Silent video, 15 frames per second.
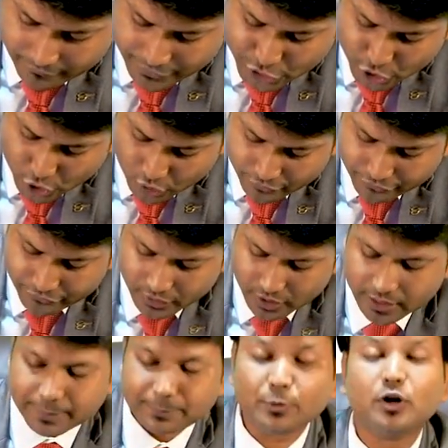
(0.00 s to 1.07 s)
which are of
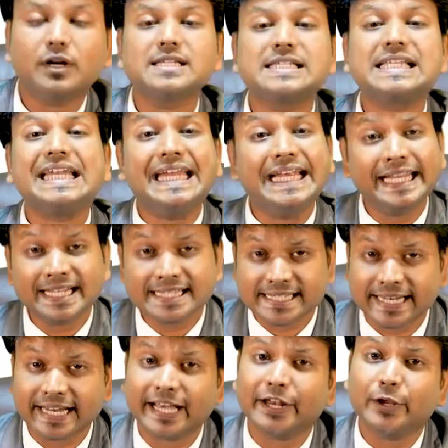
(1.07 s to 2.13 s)
importance in Indian
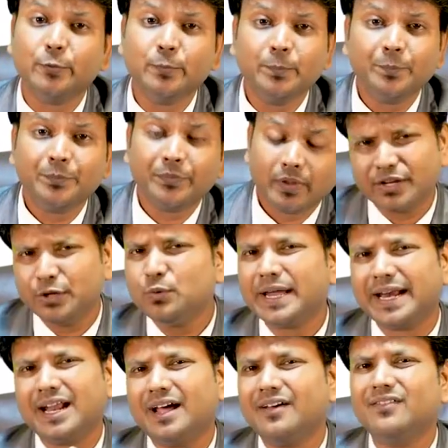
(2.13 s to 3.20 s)
scenario. You
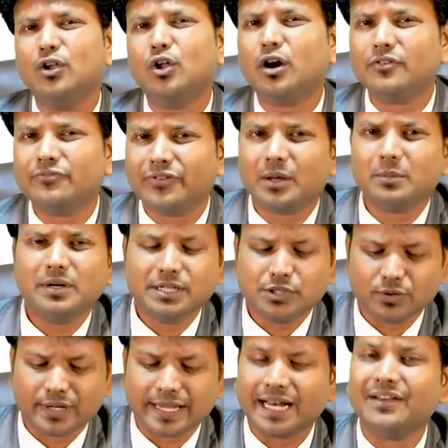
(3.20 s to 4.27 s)
can have a lot of
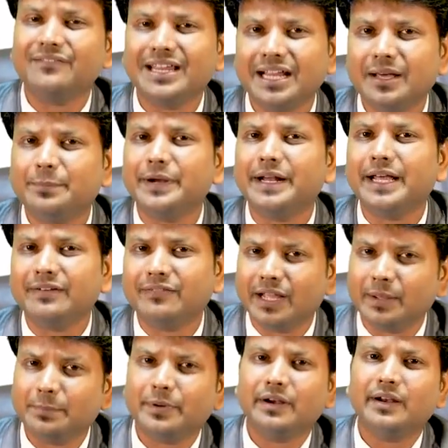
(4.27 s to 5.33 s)
families. You can have Elapidae,
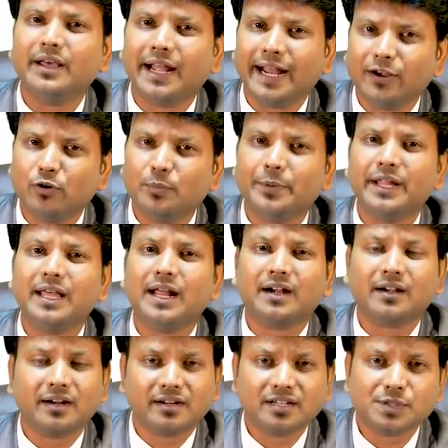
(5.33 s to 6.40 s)
Viperidae, Hydropidae,
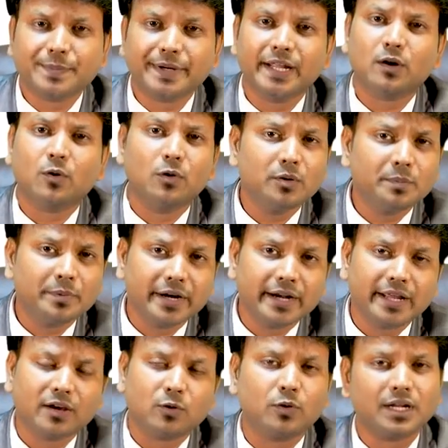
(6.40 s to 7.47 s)
Atractispidae,
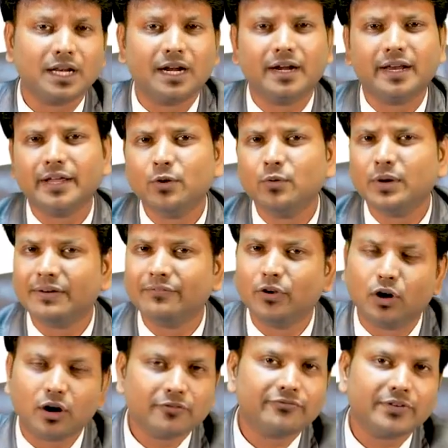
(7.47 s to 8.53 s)
Colubridae, Crotalidae. You have a
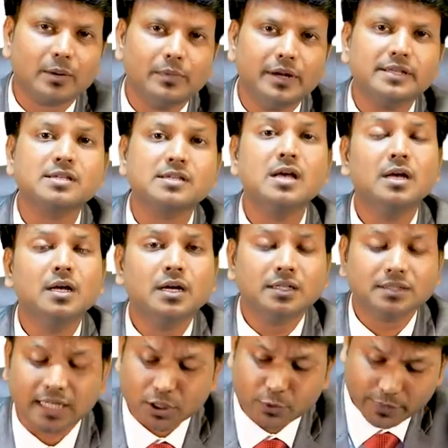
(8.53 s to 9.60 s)
lot of families,
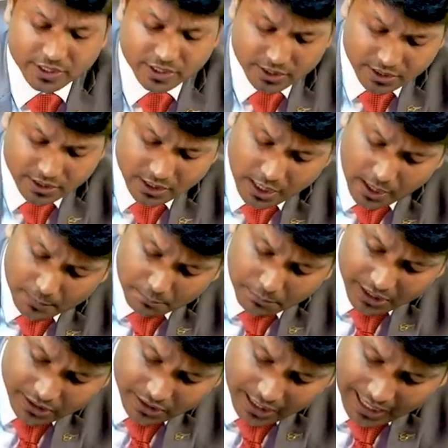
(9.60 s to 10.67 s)
tongue priestess,
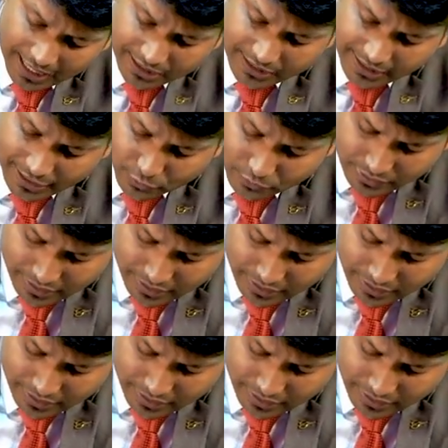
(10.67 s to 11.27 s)
but I'll tell you